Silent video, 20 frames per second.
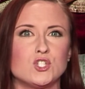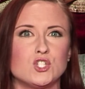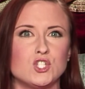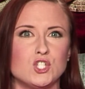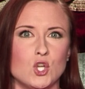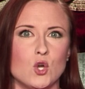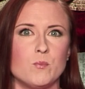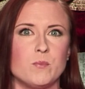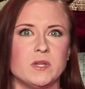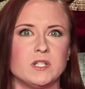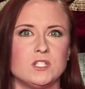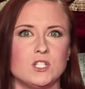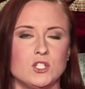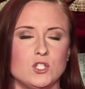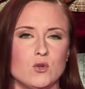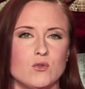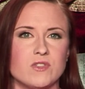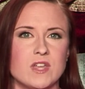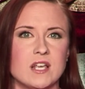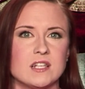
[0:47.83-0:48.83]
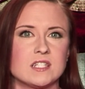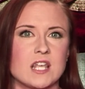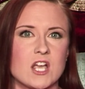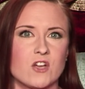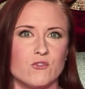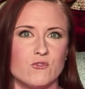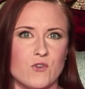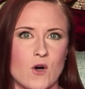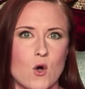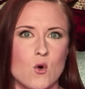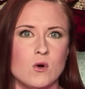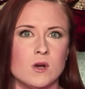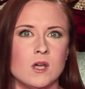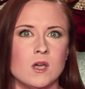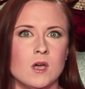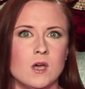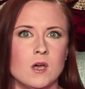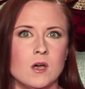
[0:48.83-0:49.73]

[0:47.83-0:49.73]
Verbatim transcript: stupid to do things like vote,